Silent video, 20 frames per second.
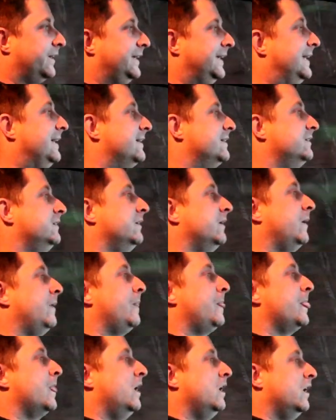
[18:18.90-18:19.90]
again,
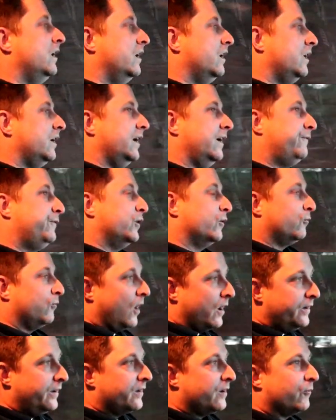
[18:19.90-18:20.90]
if you're
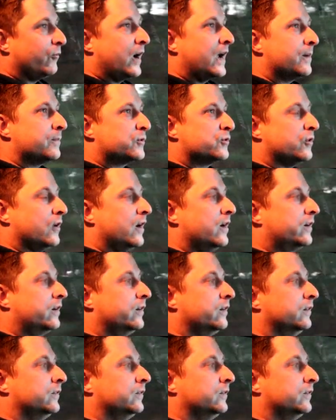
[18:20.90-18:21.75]
running a Ram truck,